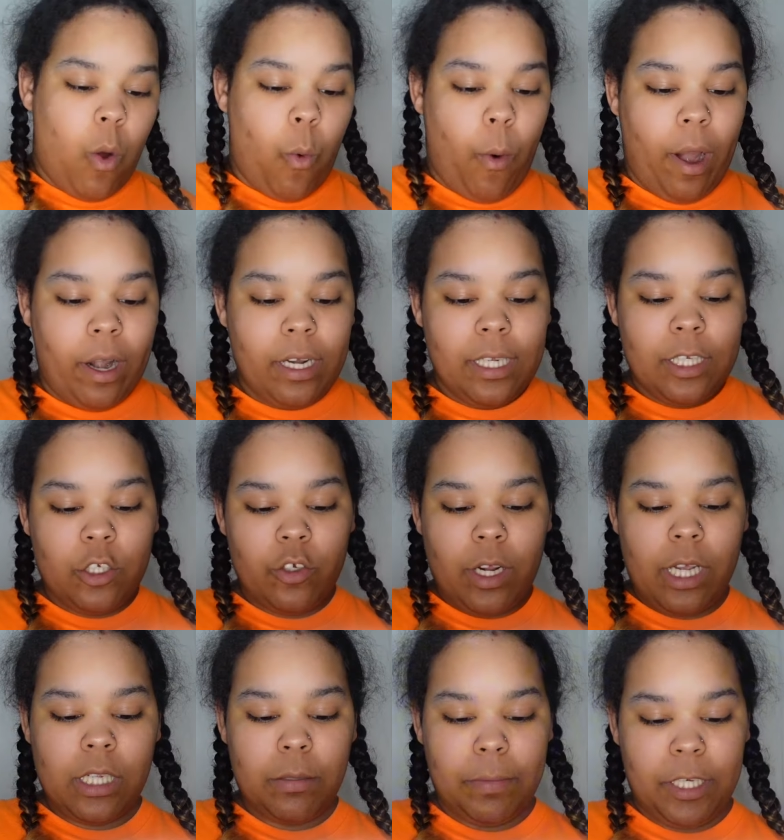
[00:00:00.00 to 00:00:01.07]
wireless
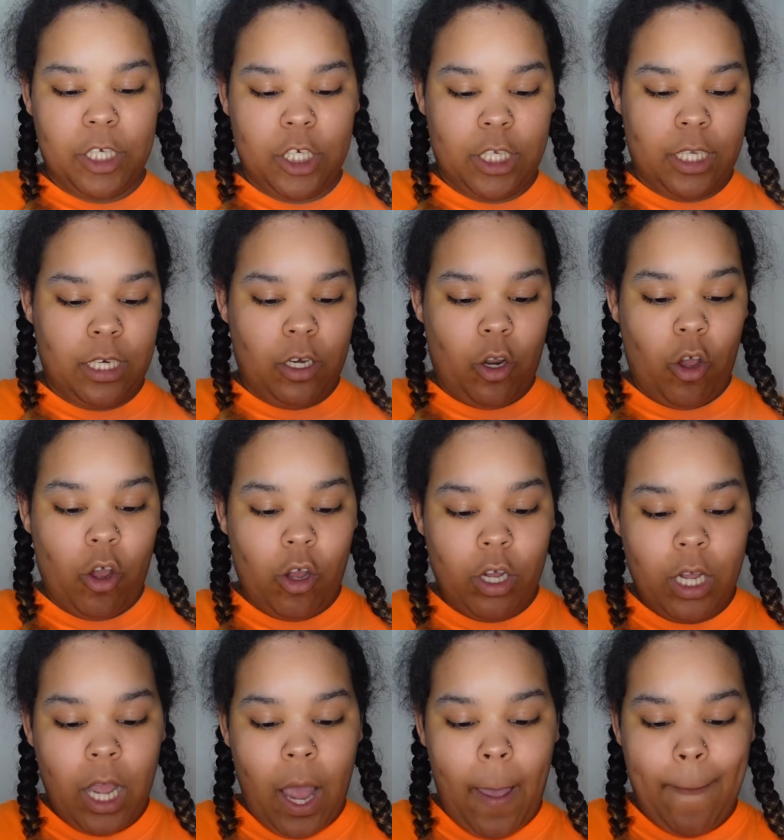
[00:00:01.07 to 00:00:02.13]
transmission,
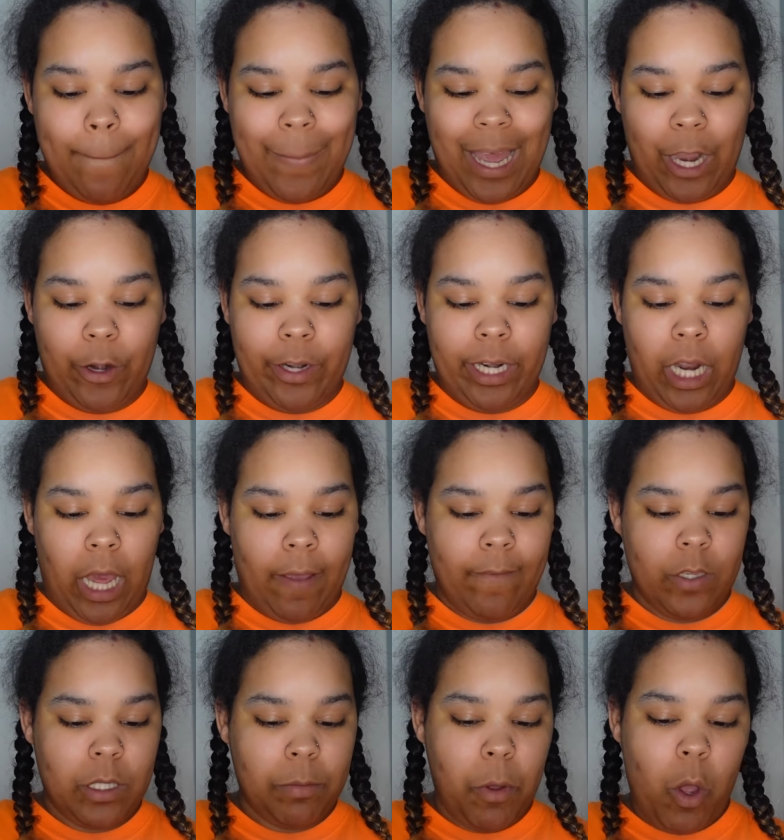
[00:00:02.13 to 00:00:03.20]
long battery life,
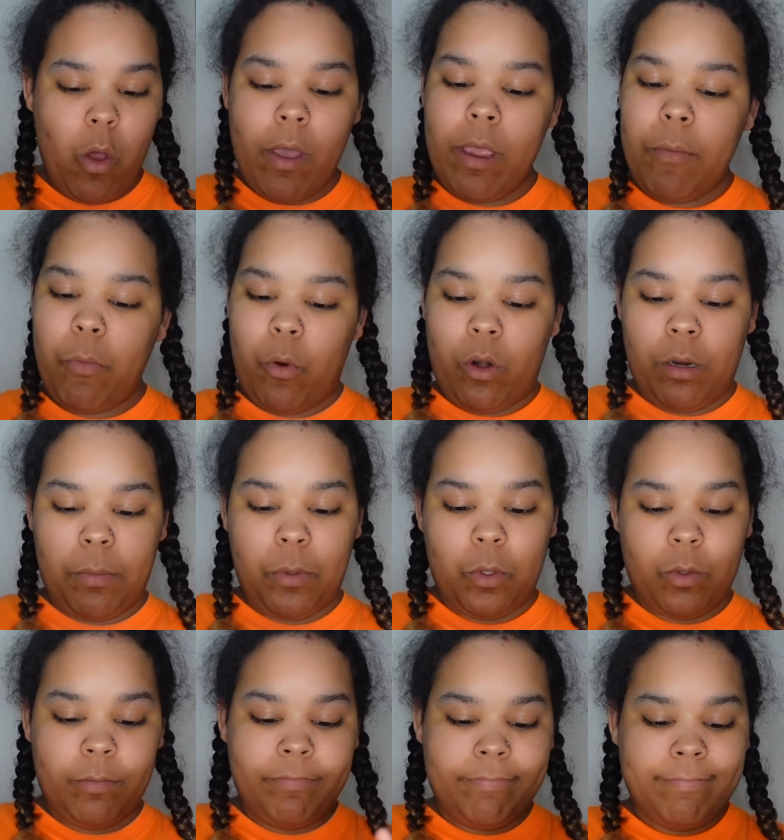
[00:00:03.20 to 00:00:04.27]
small and
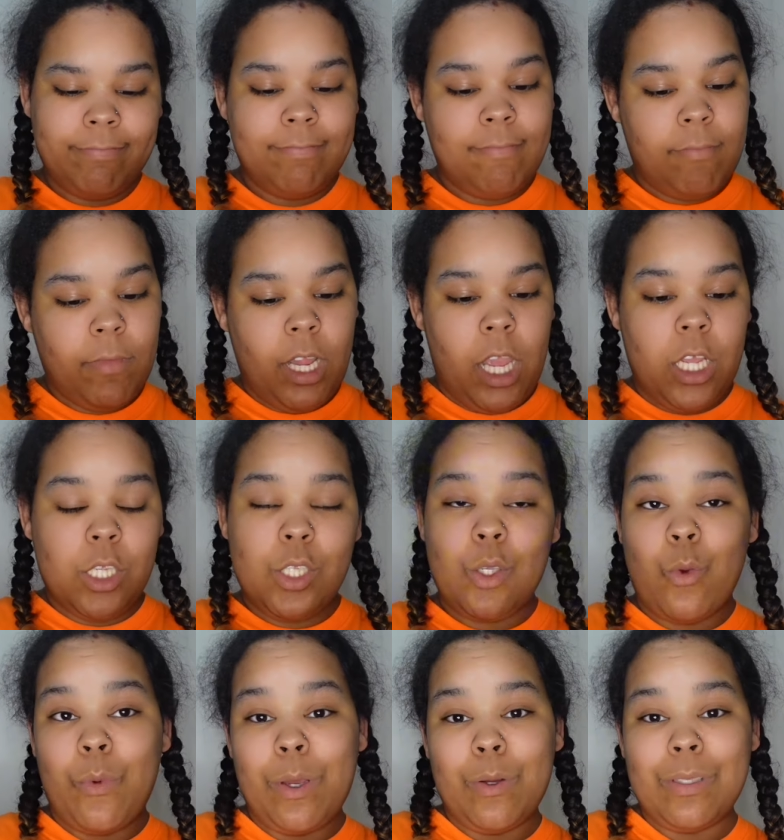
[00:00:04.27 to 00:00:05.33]
portable.
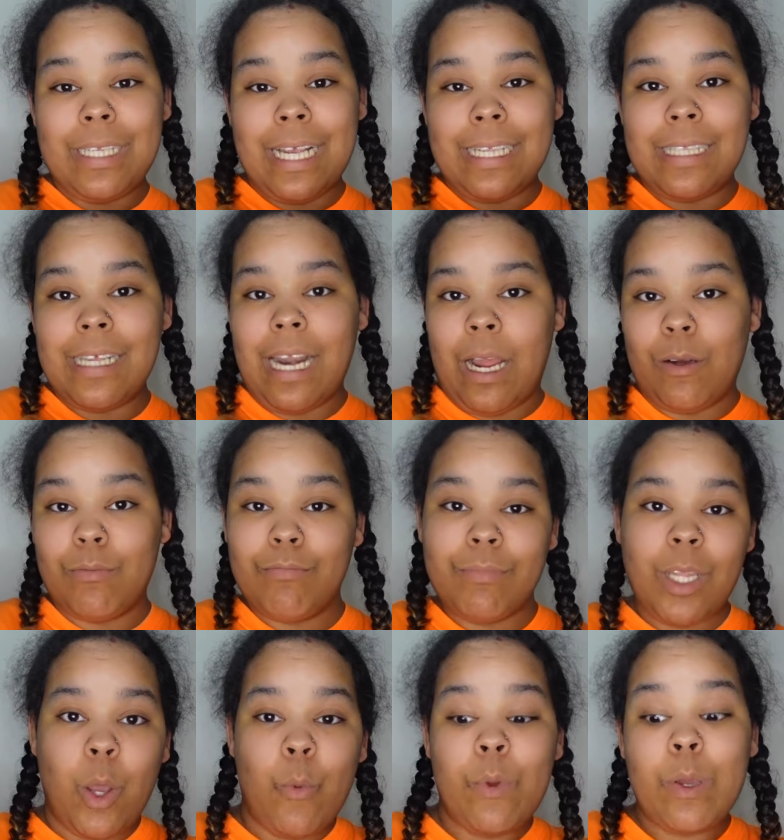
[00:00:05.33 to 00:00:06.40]
So we're gonna test it out
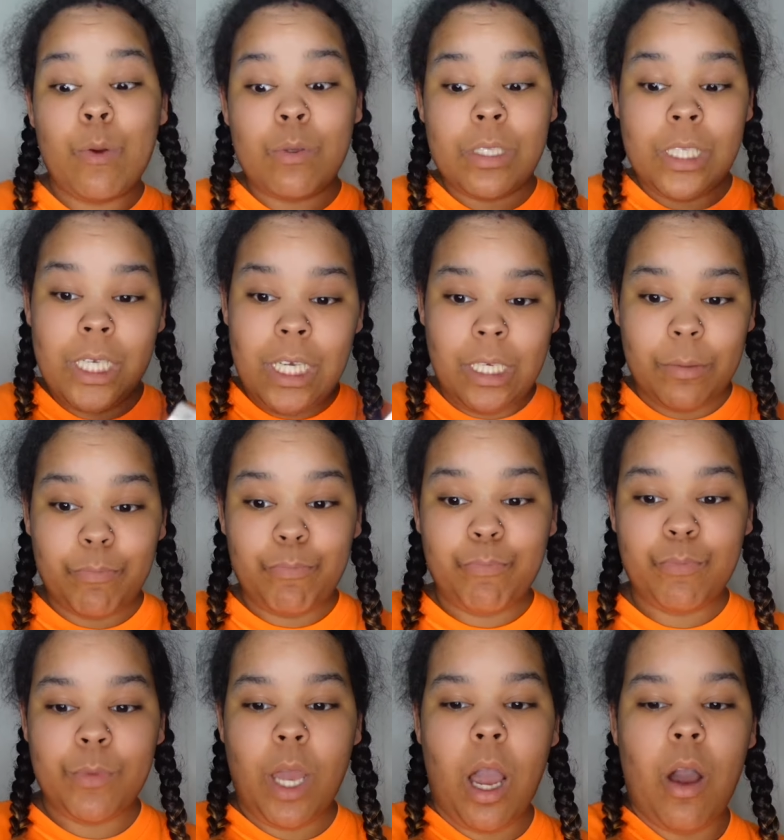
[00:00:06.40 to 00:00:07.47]
and we're gonna see.
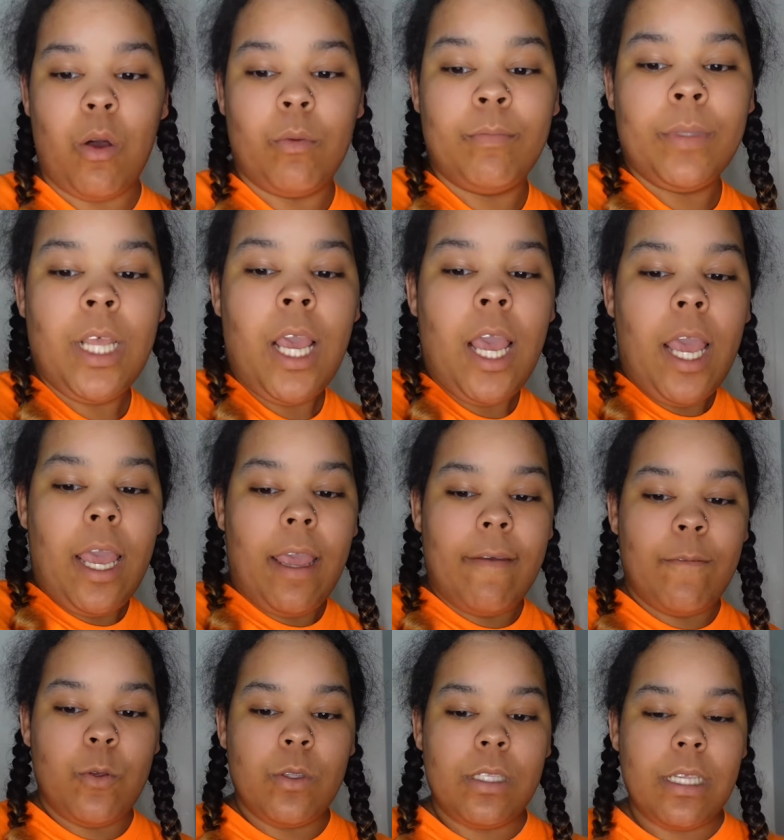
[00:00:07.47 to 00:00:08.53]
Oh, if
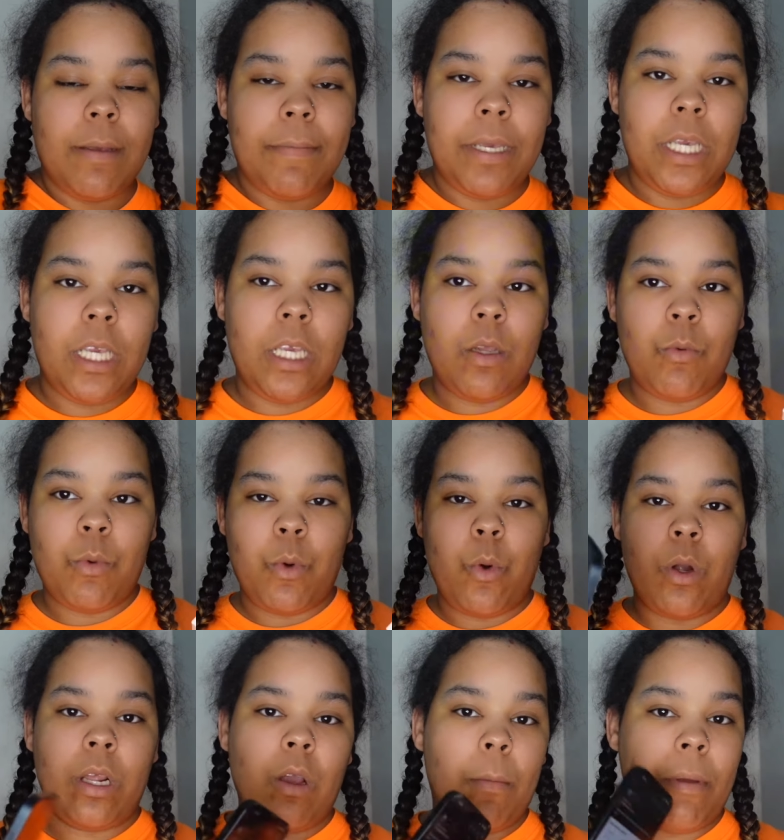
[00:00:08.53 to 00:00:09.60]
you see me
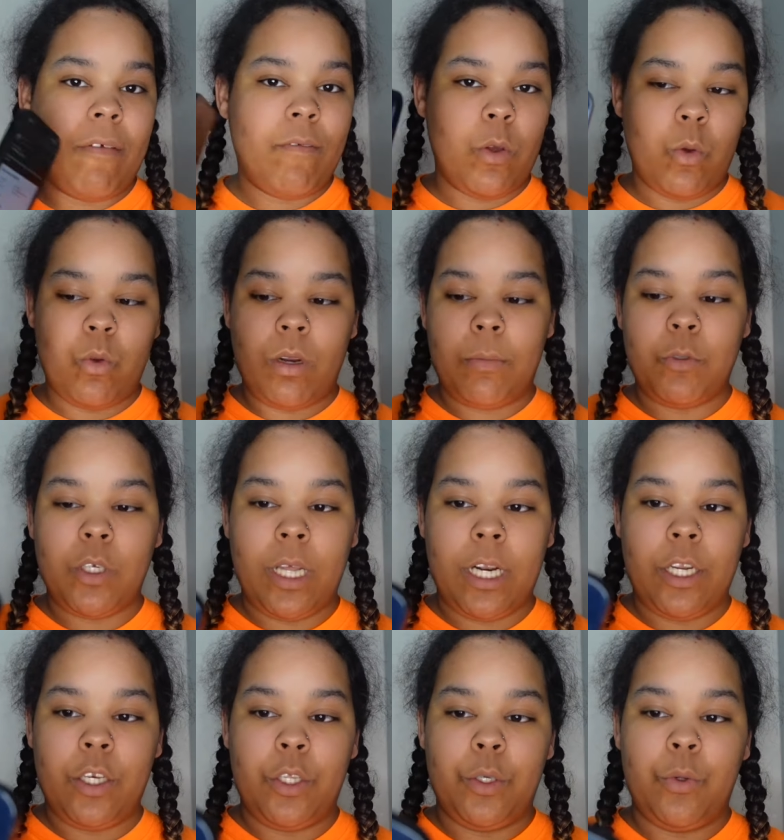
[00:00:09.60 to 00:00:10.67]
recording on my phone, I'm trying
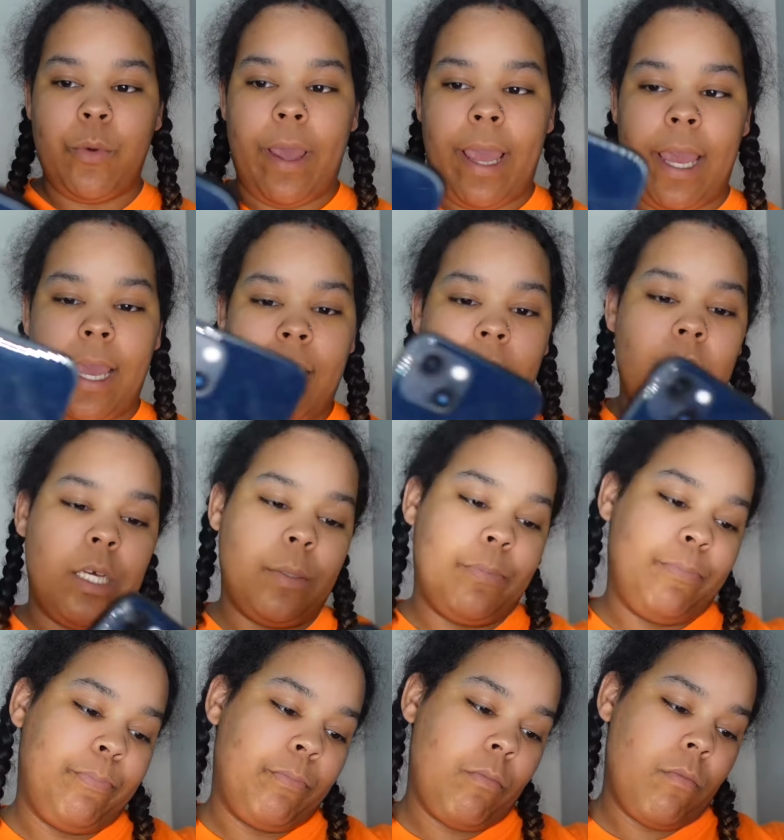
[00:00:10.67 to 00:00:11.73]
to do a
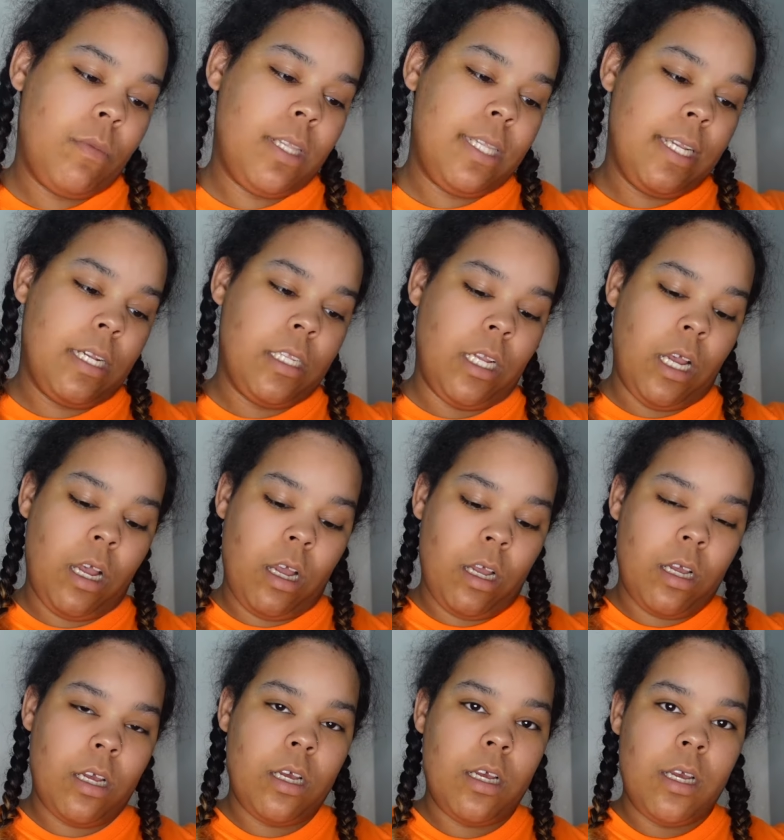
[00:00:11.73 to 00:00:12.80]
um, TikTok